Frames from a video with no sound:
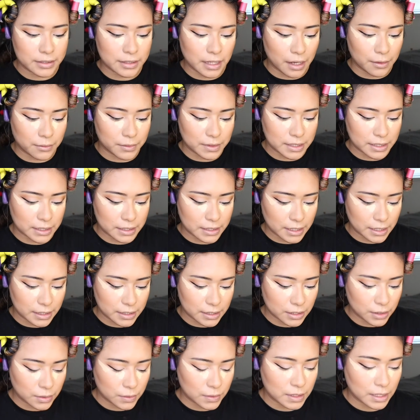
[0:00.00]
I would
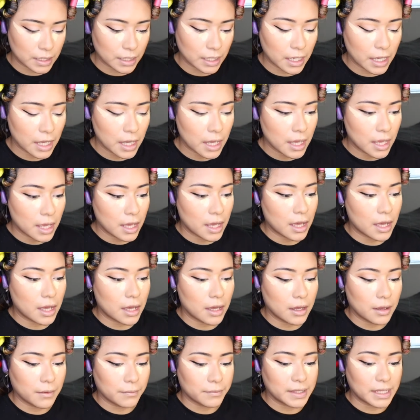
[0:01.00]
suggest using
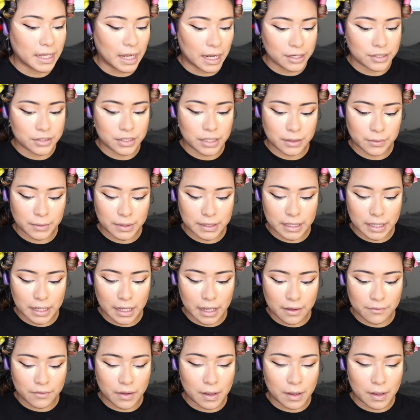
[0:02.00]
the hydrating one they have.